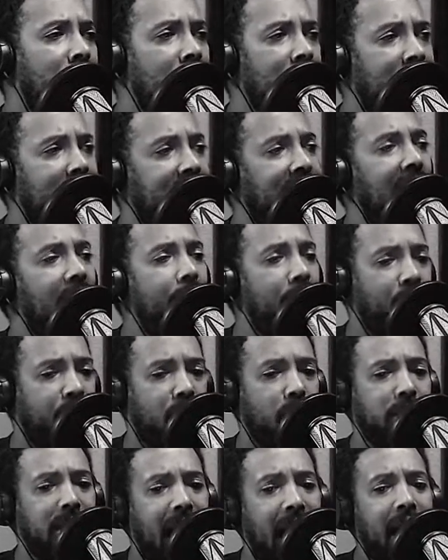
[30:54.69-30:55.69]
Steven
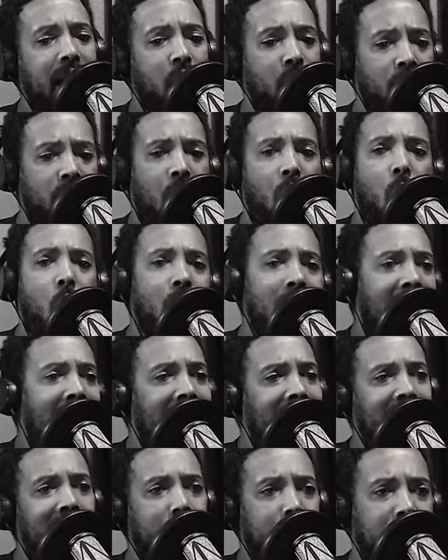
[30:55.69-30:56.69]
from Django the whole
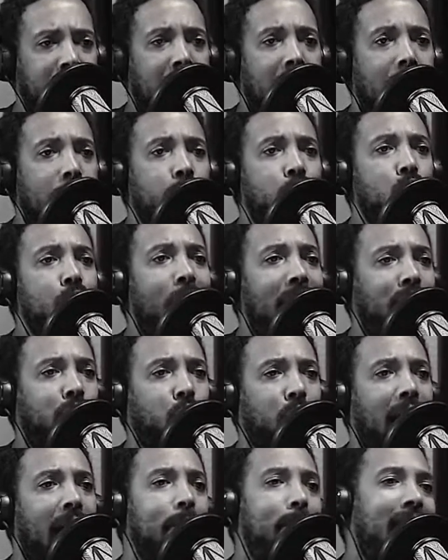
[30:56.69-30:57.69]
goddamn time to make
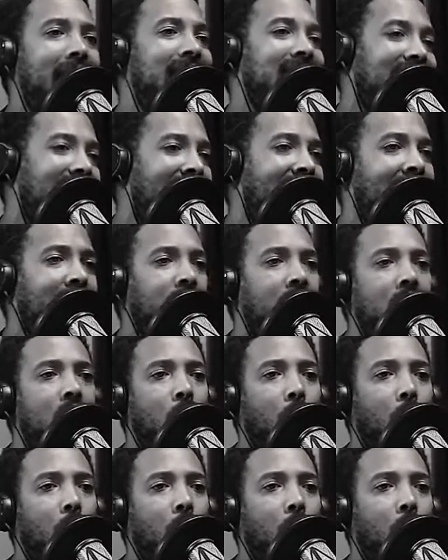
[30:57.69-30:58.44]
sure they maintain